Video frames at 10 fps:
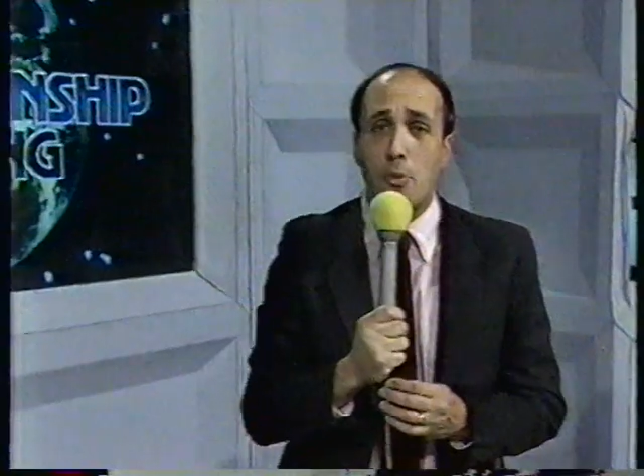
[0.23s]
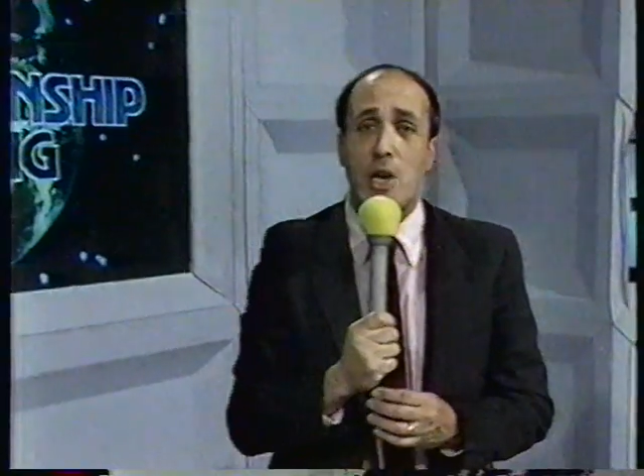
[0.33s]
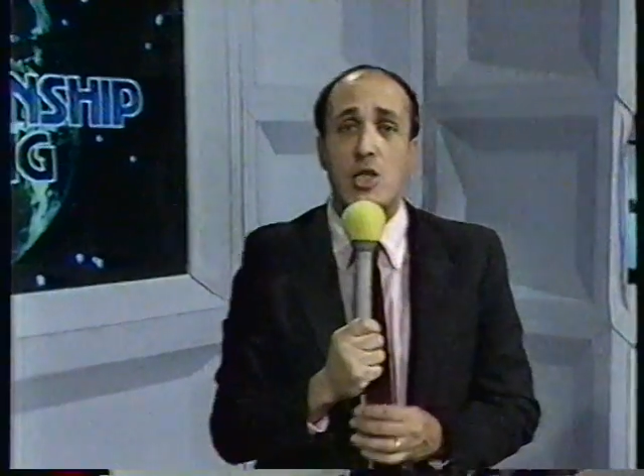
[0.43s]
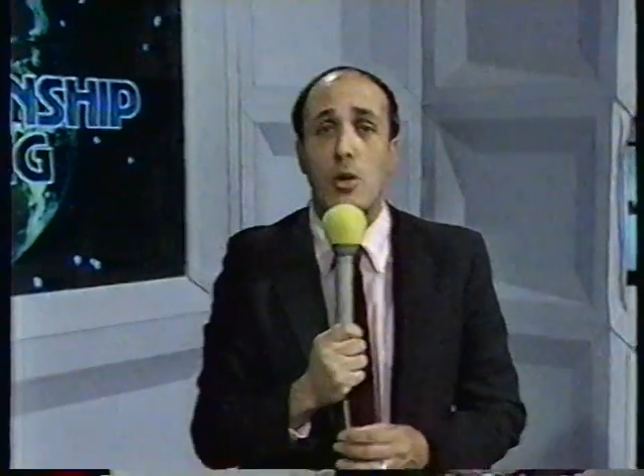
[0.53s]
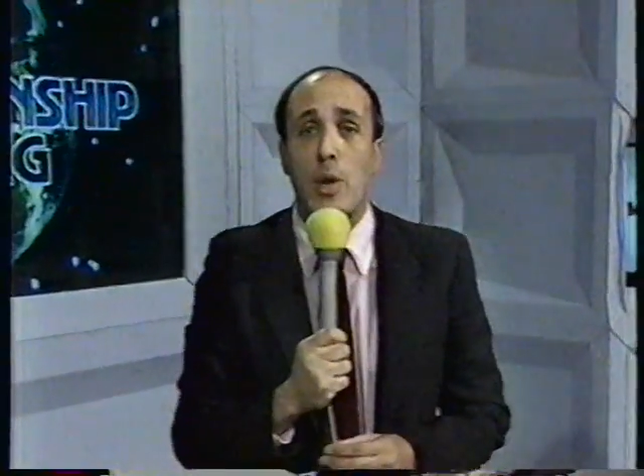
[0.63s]

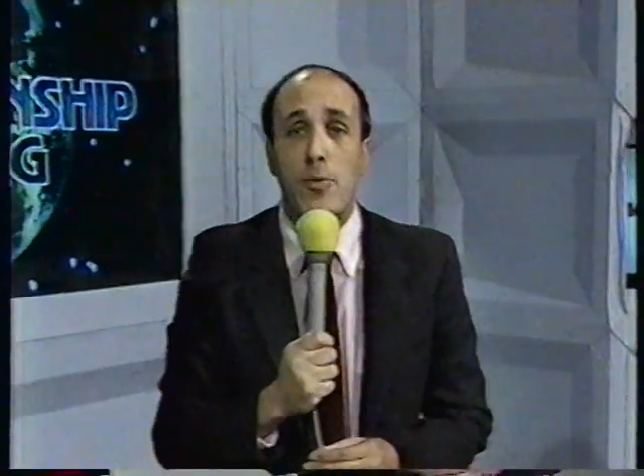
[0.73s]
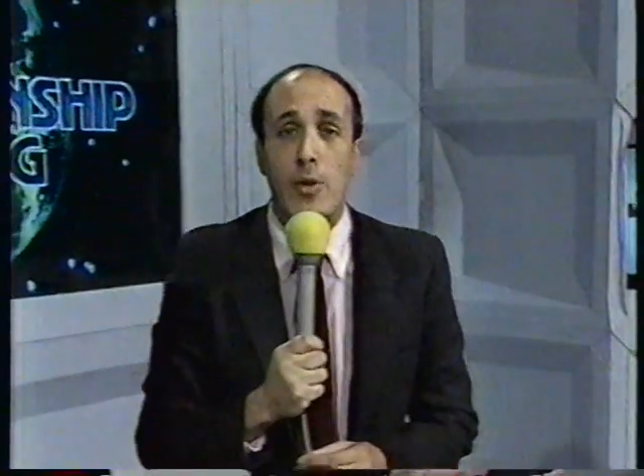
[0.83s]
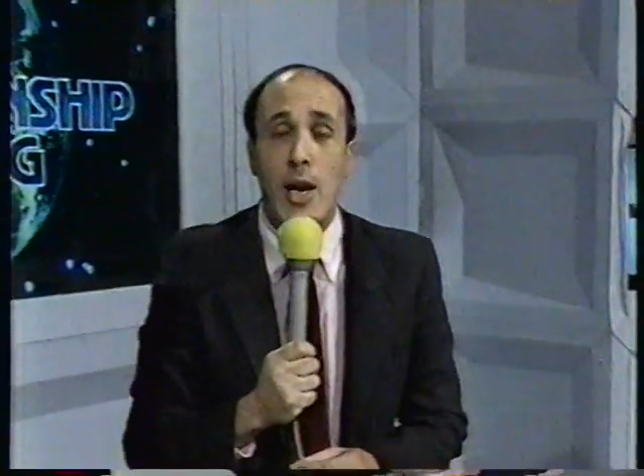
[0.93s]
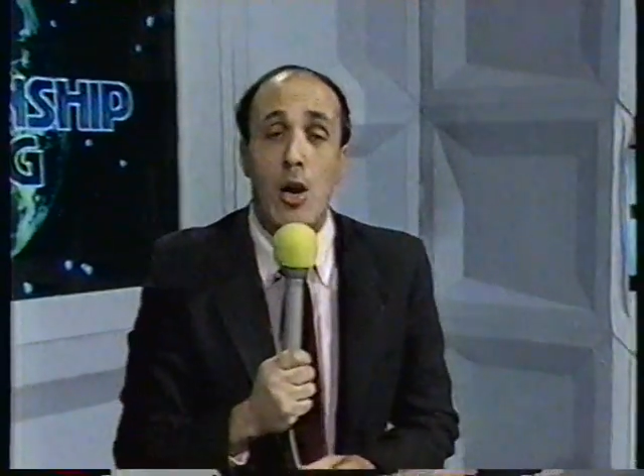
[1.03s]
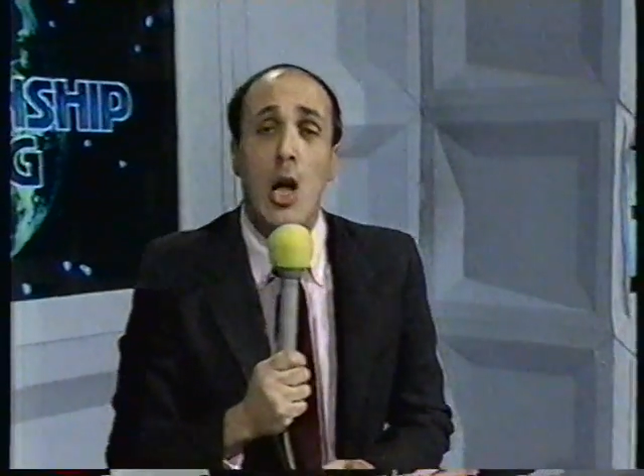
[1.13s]
wrestler Ric
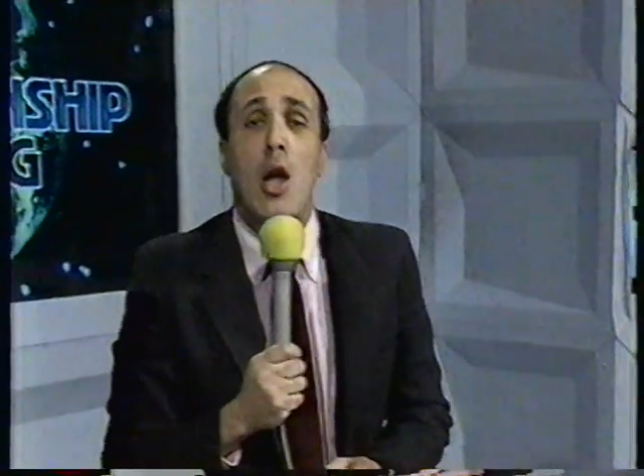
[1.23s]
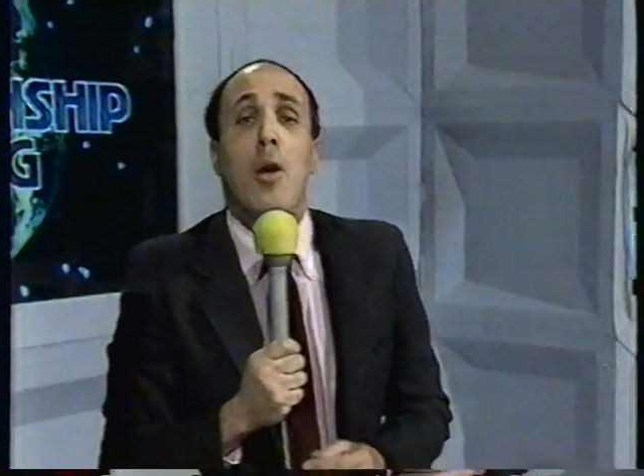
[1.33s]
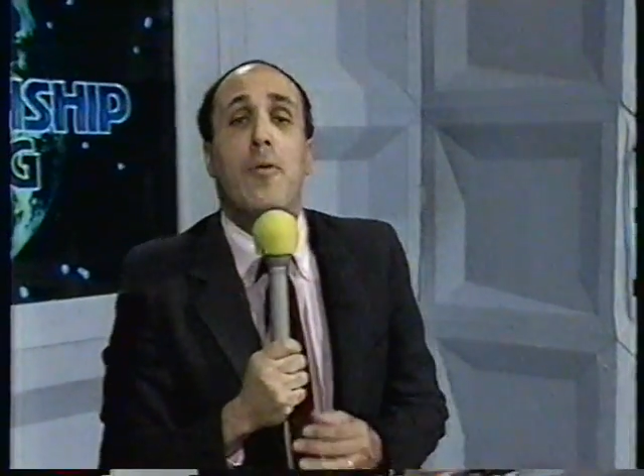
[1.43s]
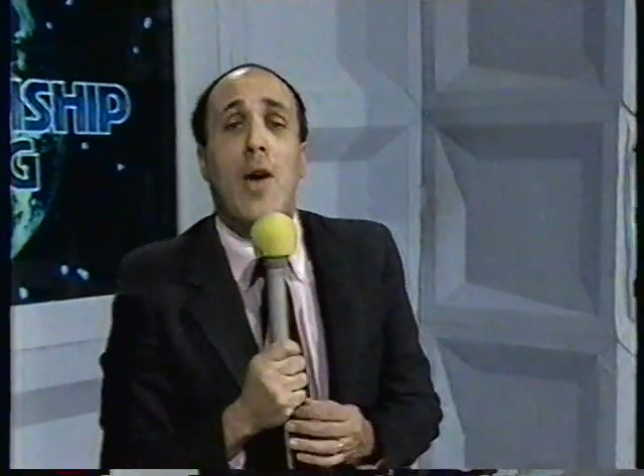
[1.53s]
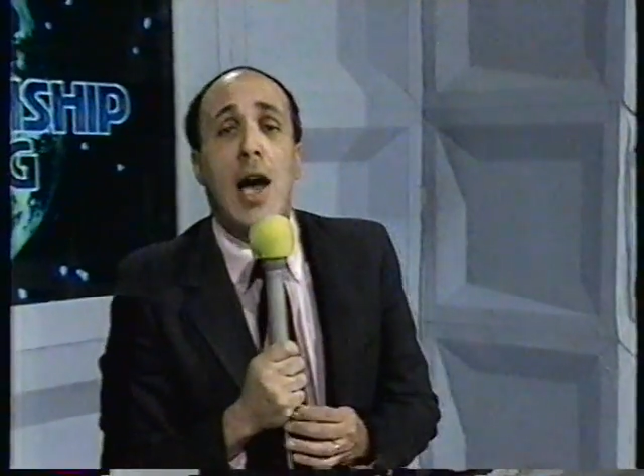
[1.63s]
Flair.
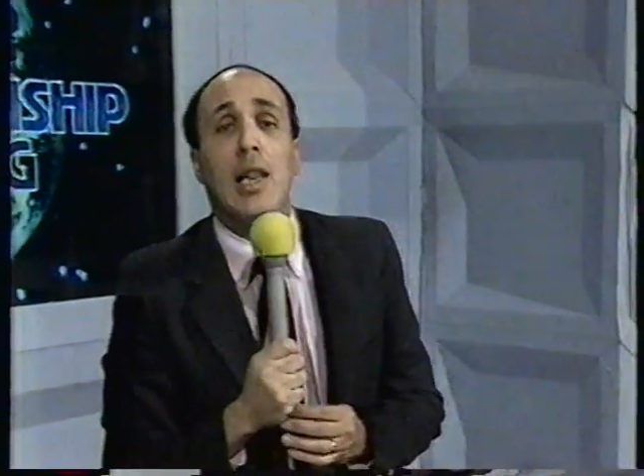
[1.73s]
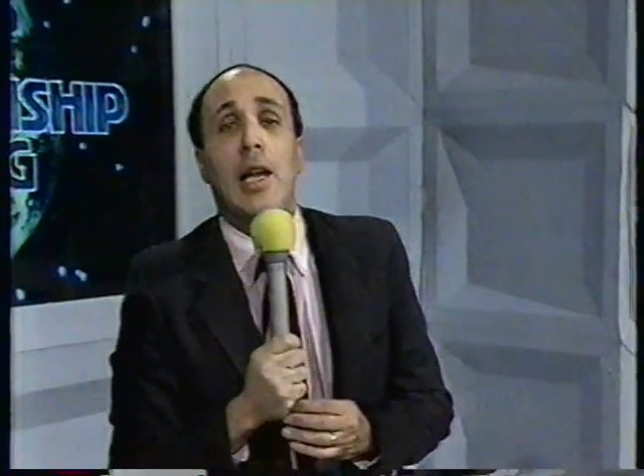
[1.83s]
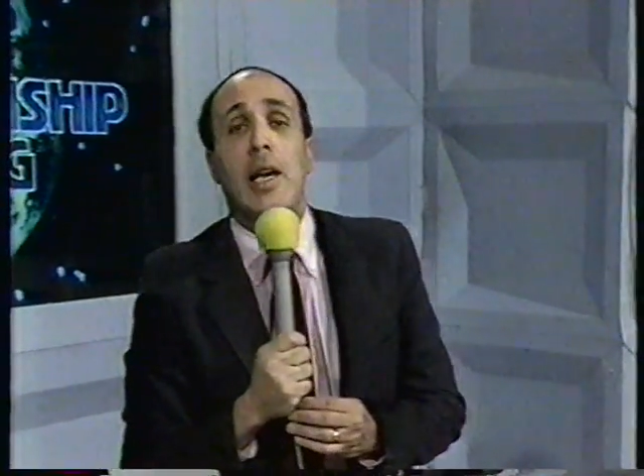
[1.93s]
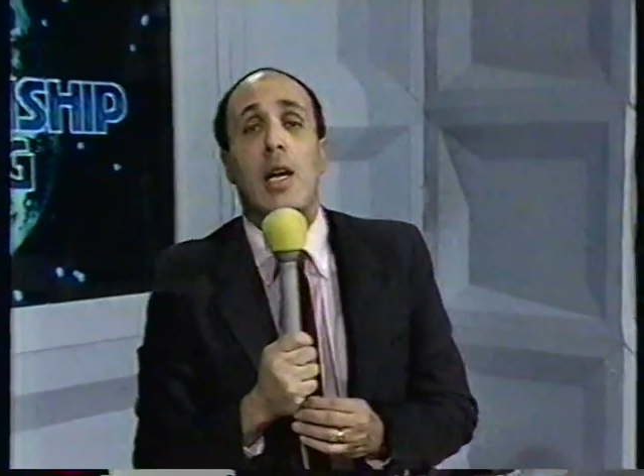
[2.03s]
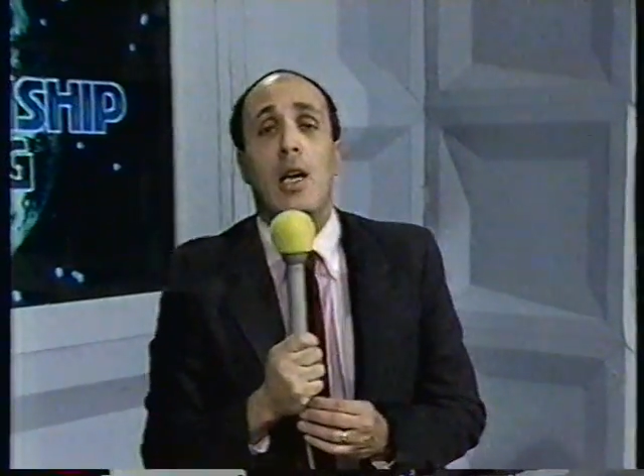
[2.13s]

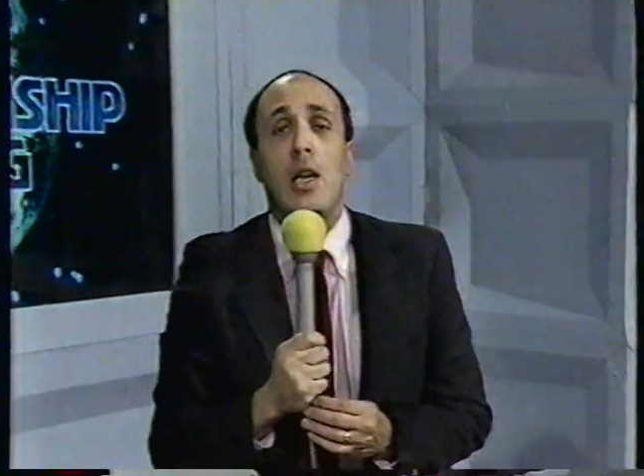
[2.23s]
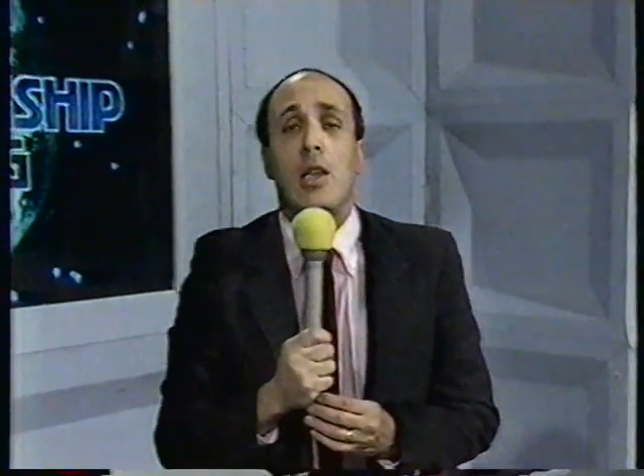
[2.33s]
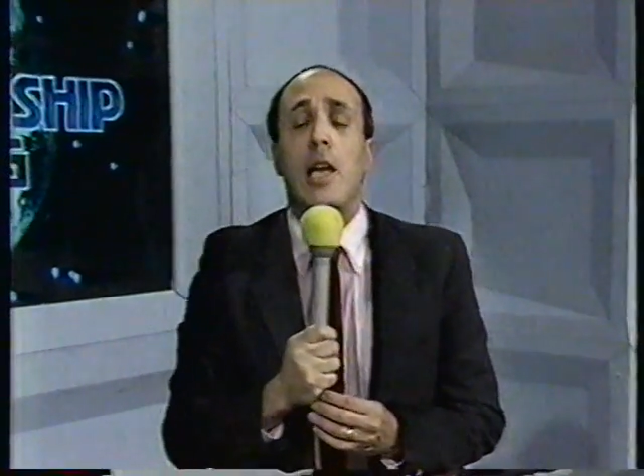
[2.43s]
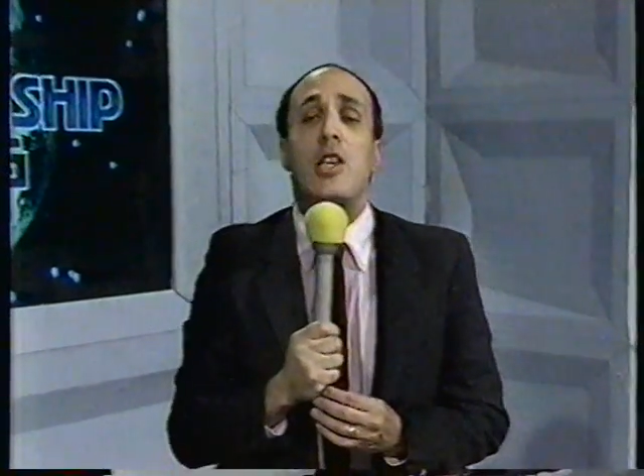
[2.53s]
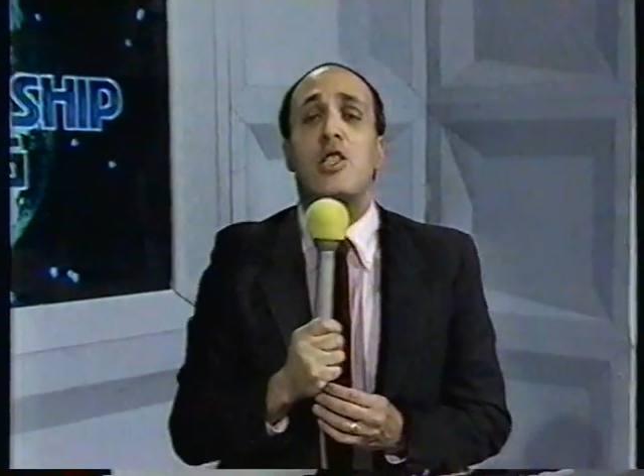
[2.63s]
Finally,
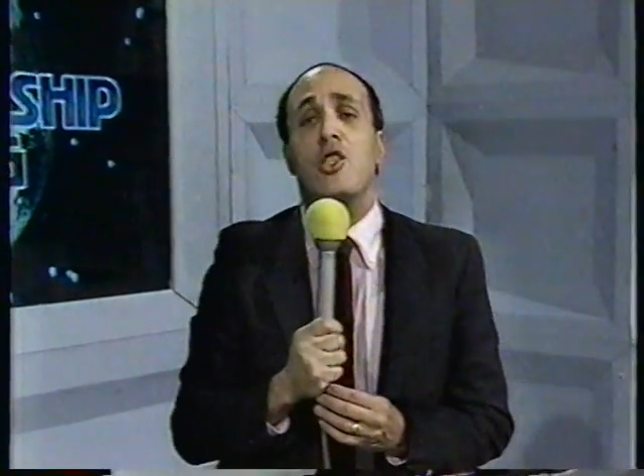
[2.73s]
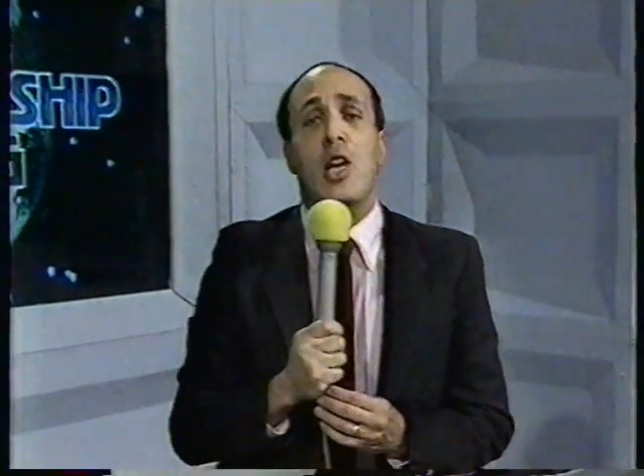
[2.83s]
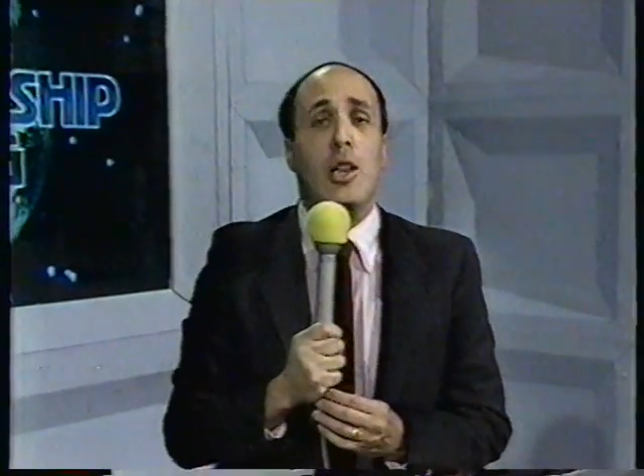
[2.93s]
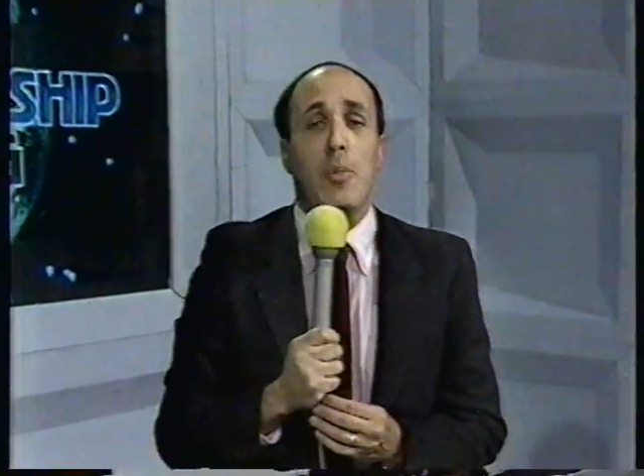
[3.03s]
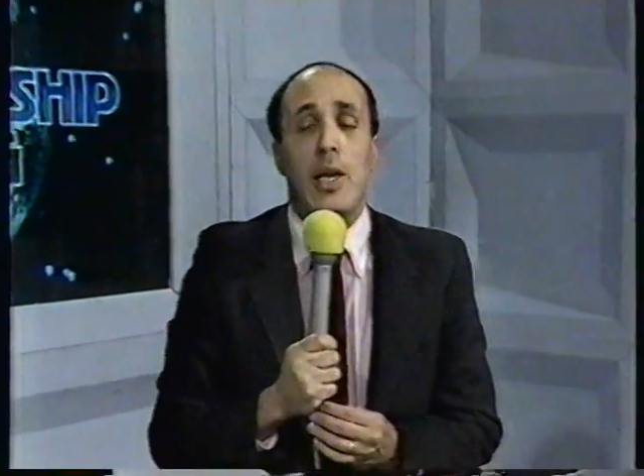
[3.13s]
ladies and
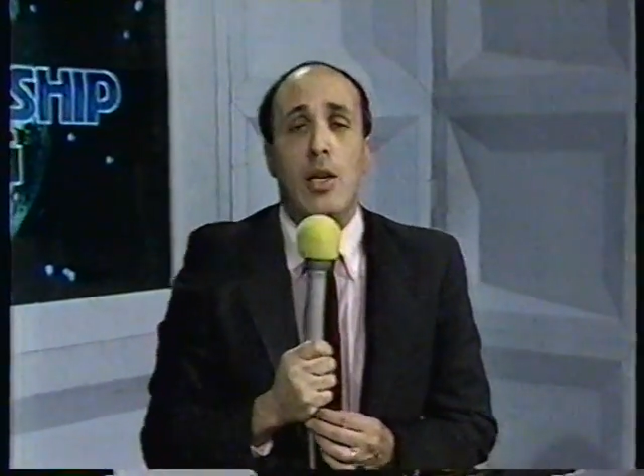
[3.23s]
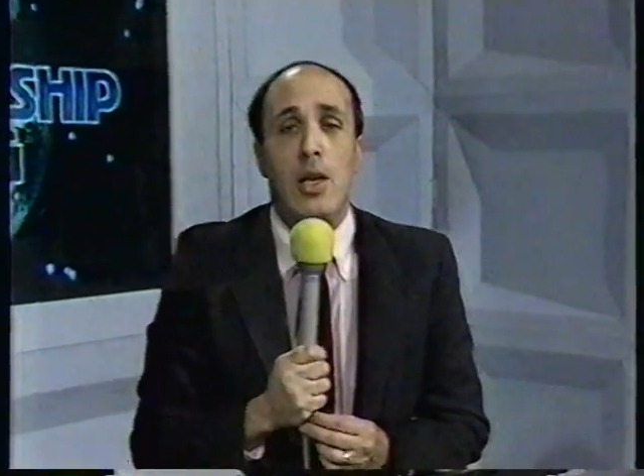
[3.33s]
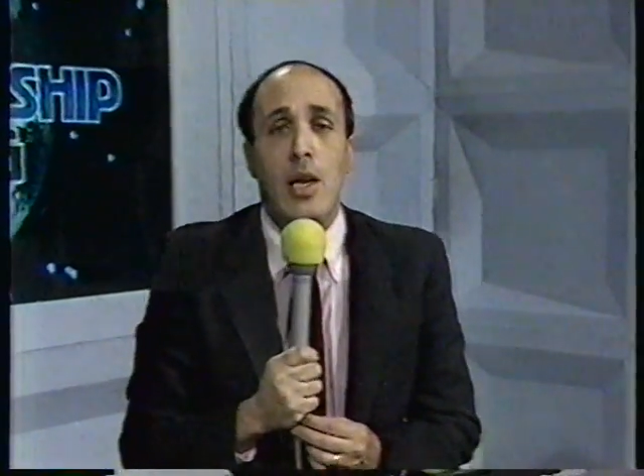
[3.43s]
gentlemen,